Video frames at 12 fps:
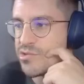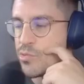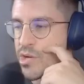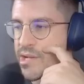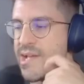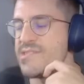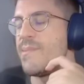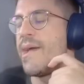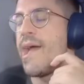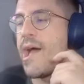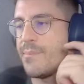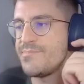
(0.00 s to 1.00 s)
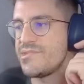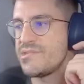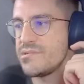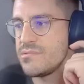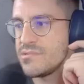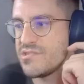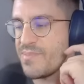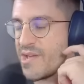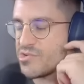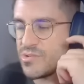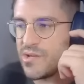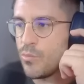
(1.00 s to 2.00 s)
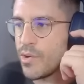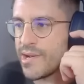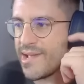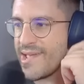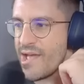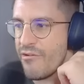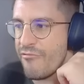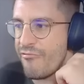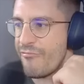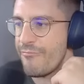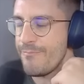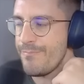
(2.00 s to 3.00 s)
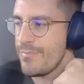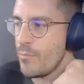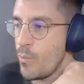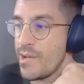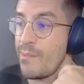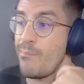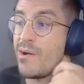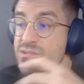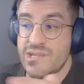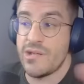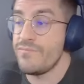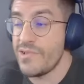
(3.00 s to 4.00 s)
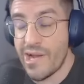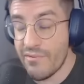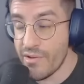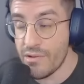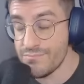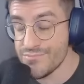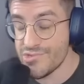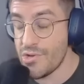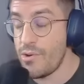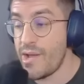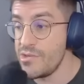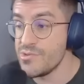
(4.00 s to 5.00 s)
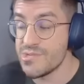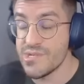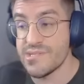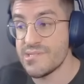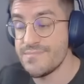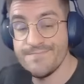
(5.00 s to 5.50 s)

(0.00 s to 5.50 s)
to organize my apps, especially when I'm outside of Laravel. So I use this.